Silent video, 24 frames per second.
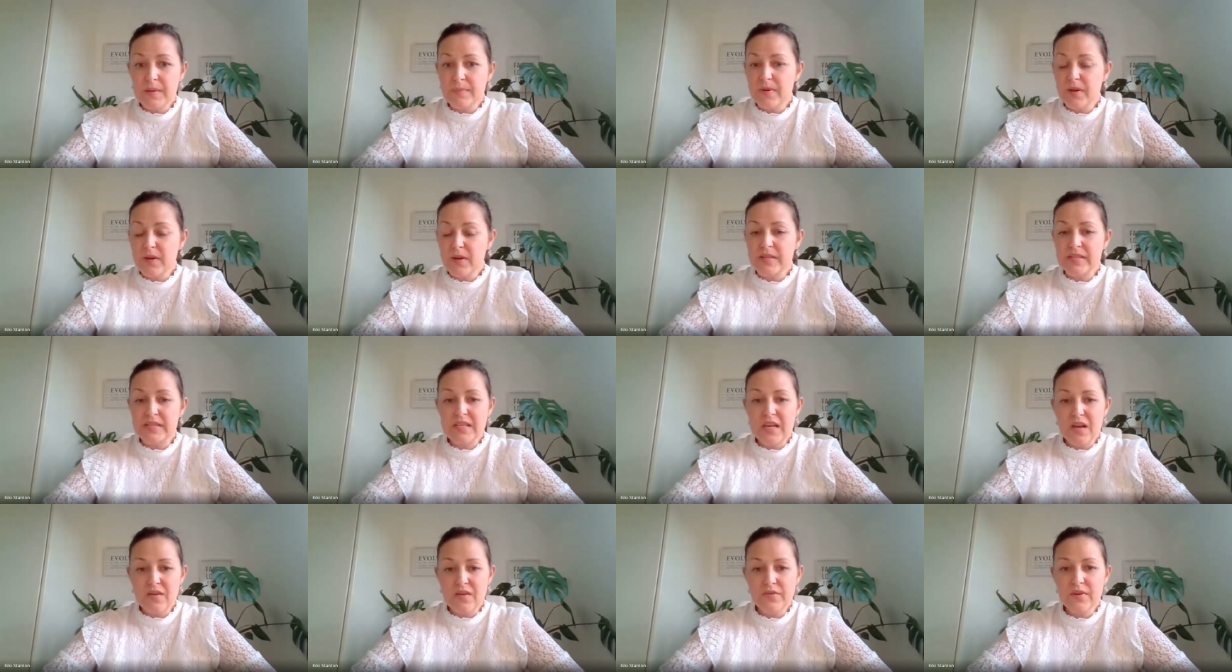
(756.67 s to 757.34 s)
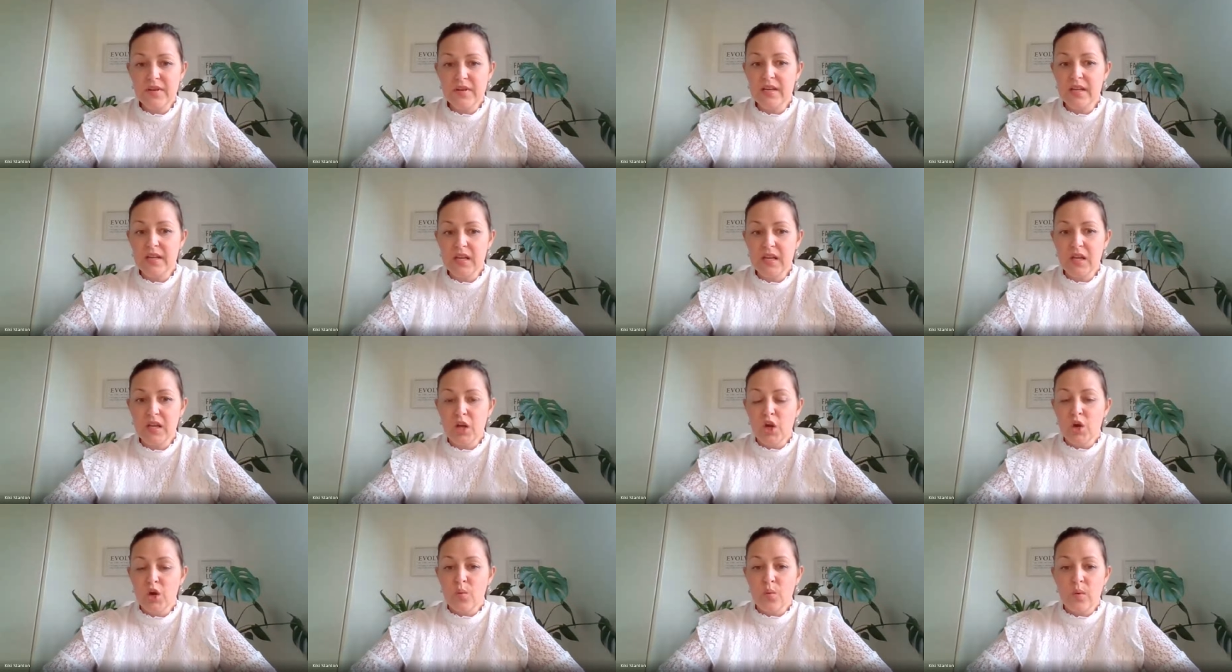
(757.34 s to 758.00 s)
People are definitely
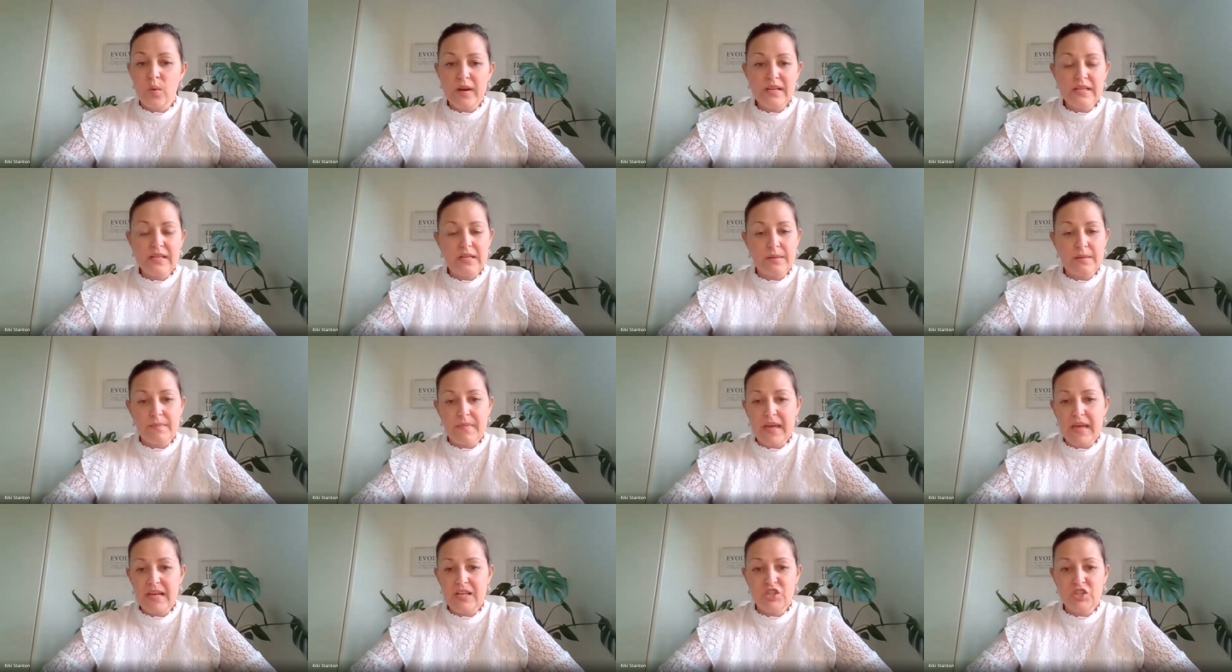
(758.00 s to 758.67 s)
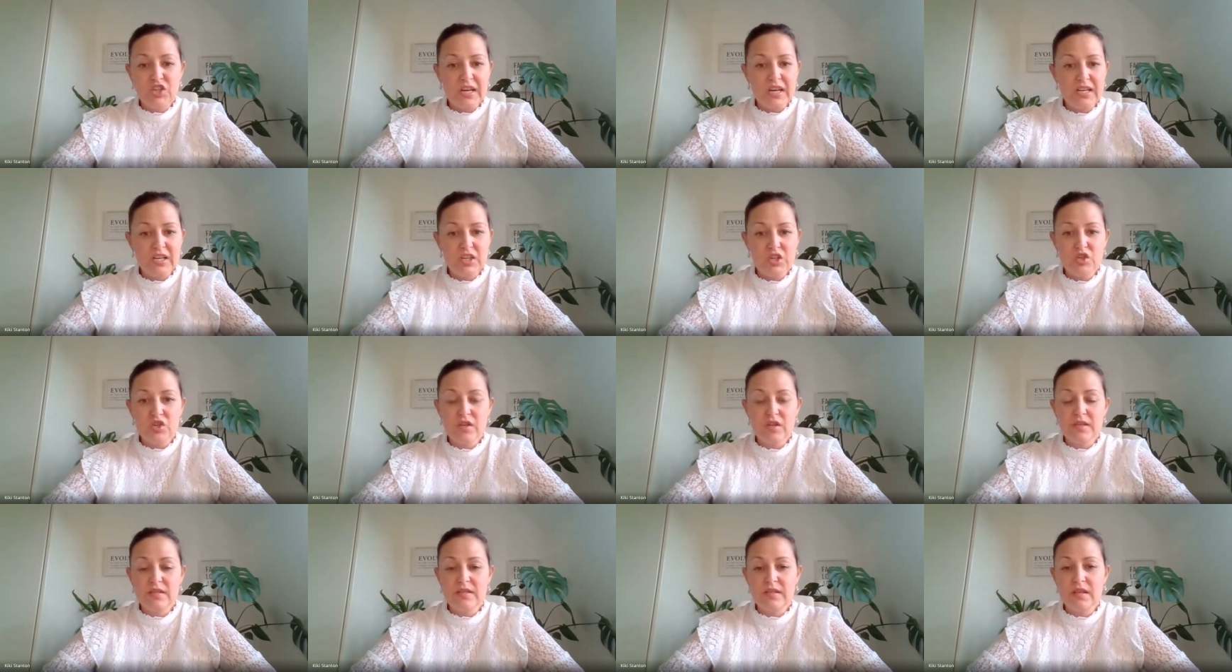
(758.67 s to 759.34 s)
wanting to make
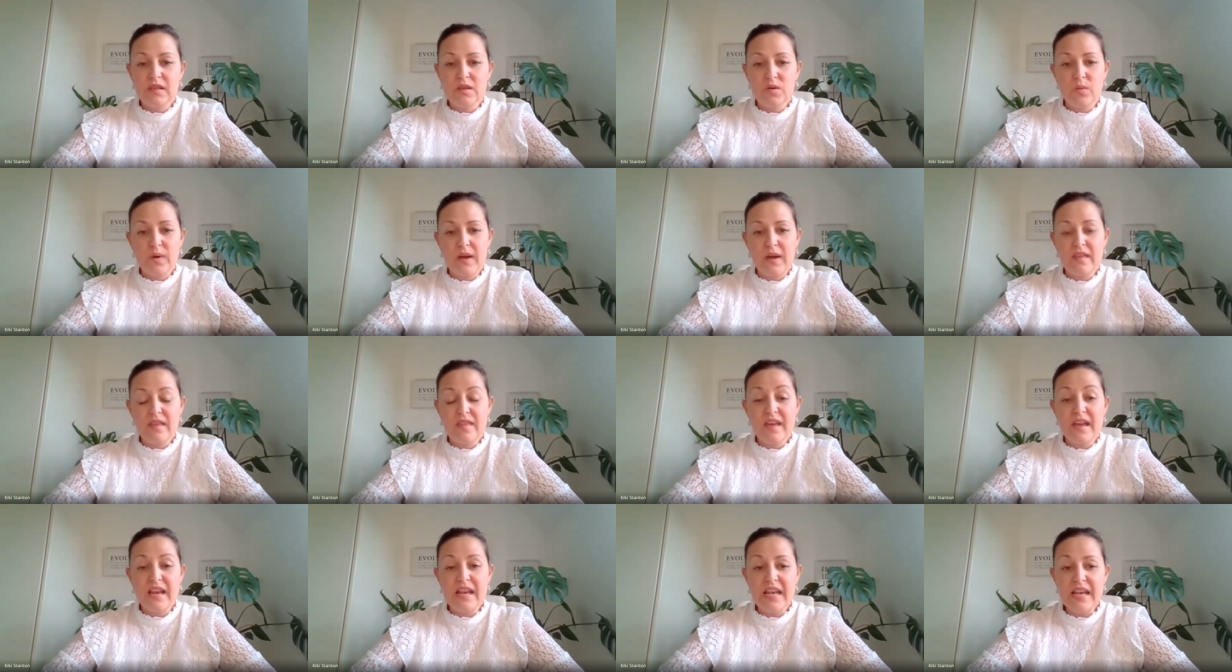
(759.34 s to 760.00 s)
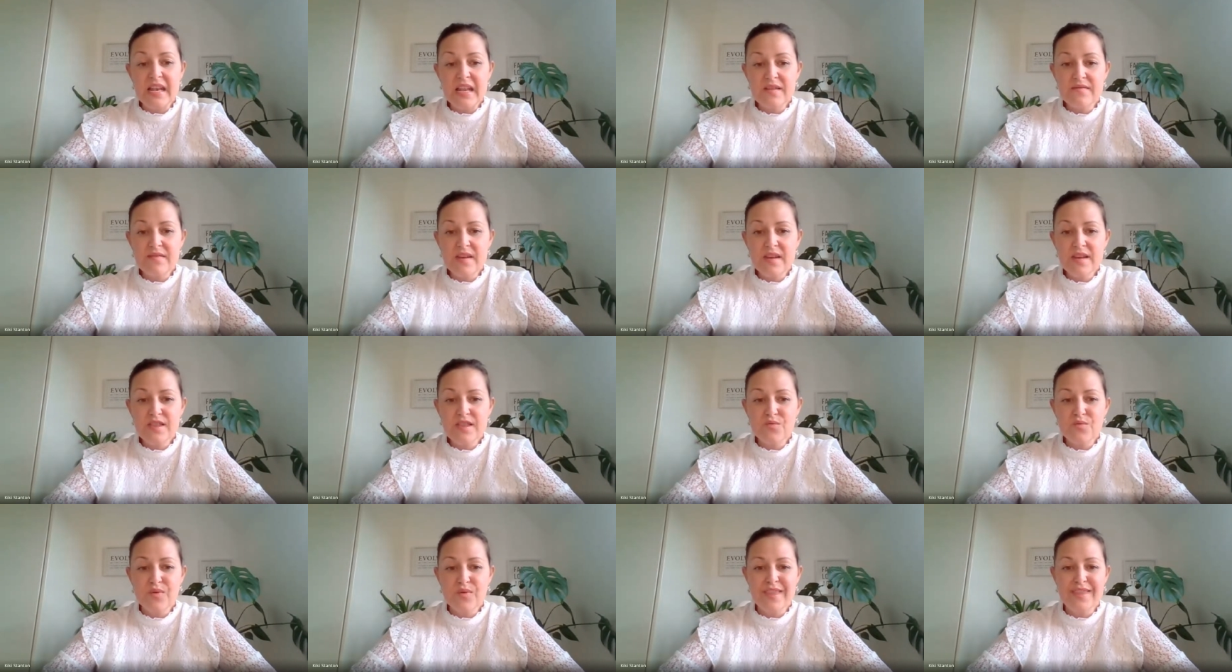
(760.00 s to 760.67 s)
changes in the way that they're
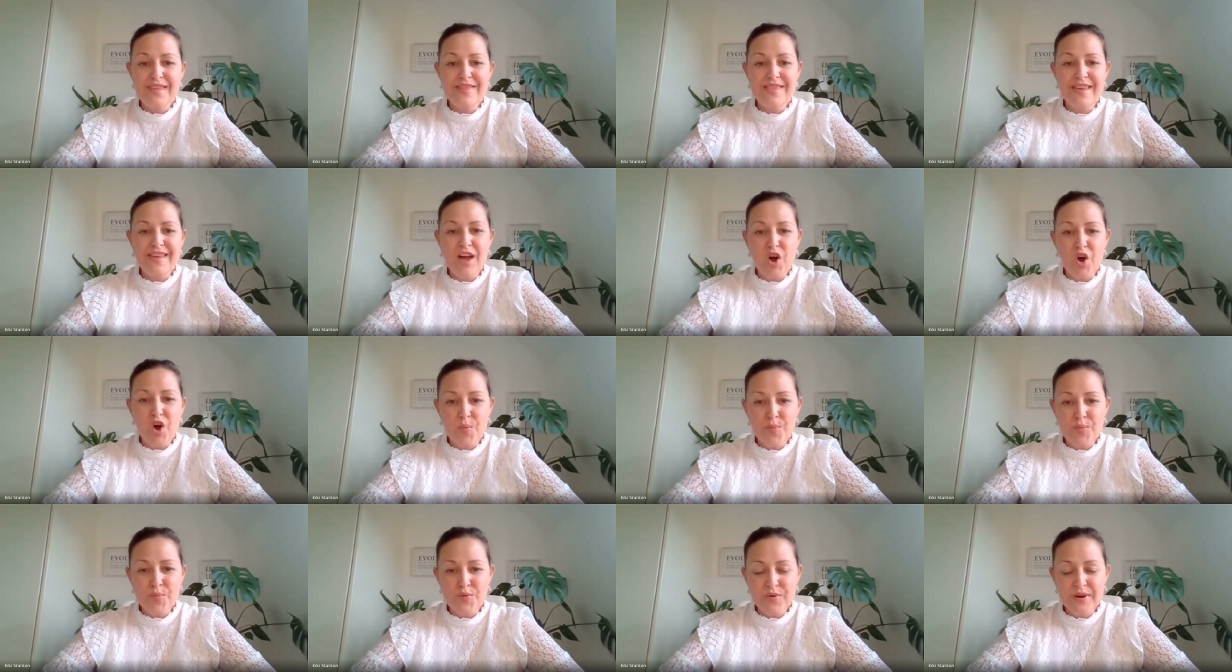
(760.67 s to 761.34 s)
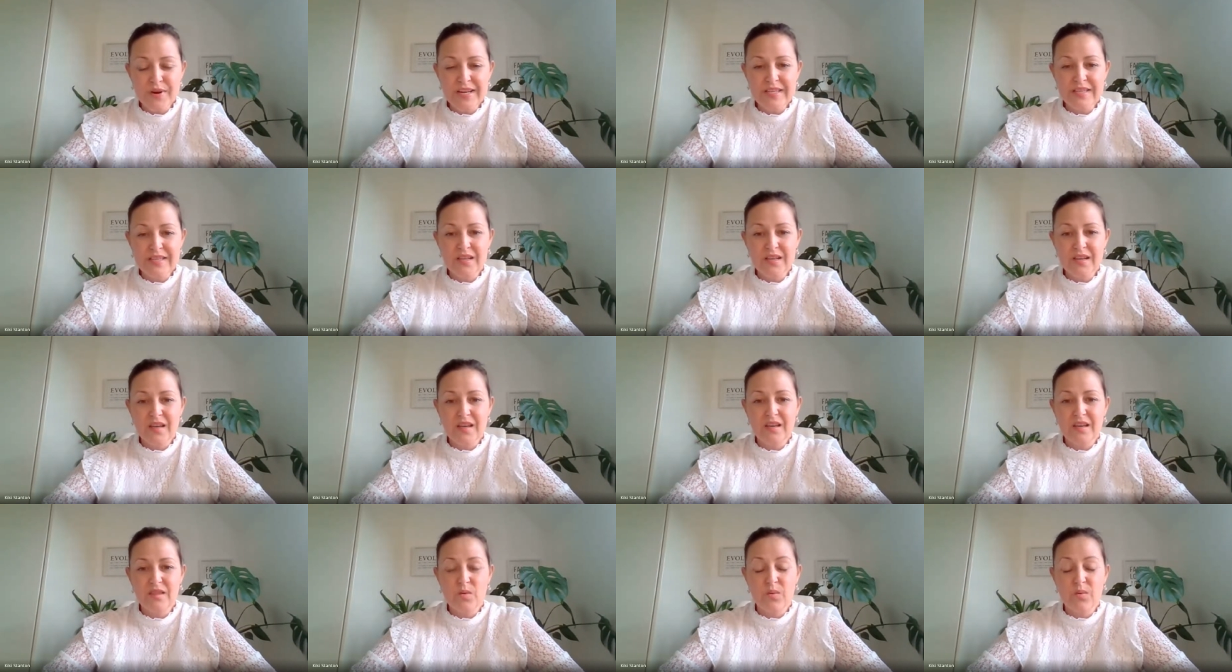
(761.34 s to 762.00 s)
living, the way that they're
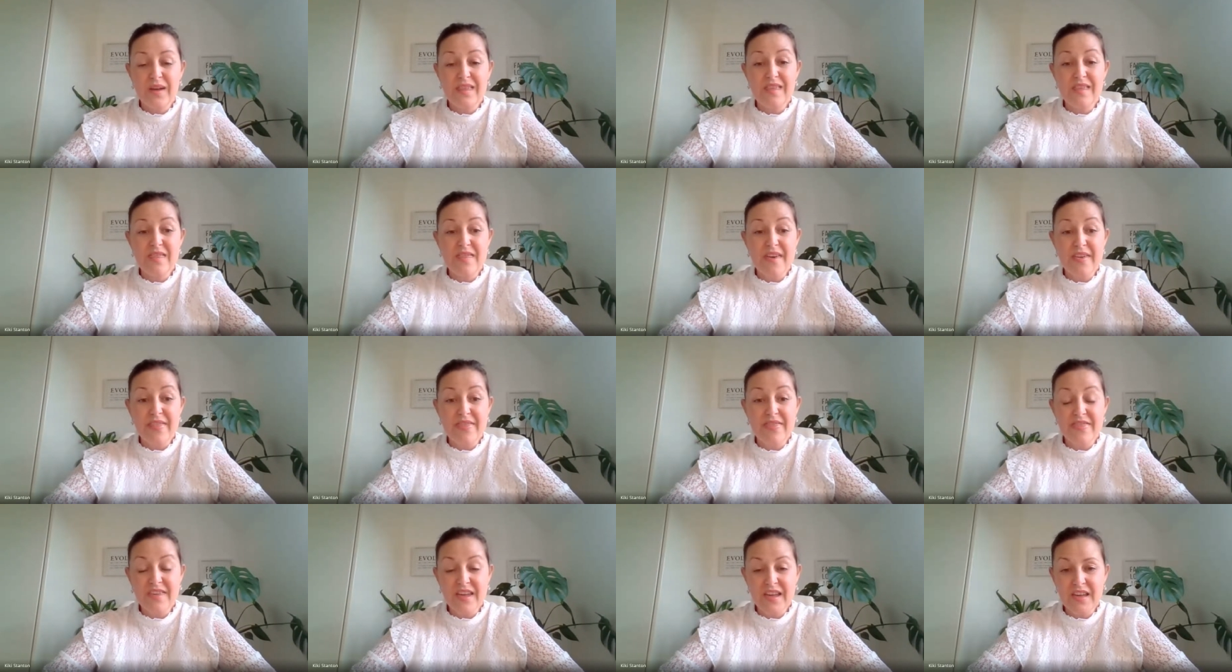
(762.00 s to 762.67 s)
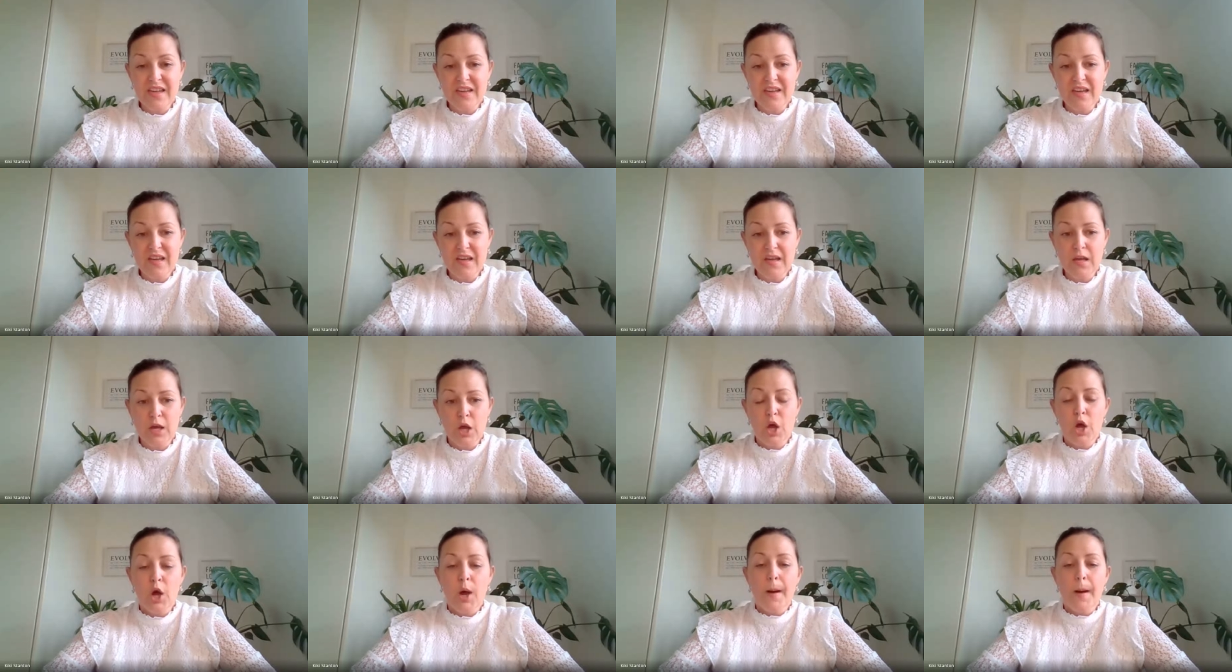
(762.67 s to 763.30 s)
operating, the way that they're thinking.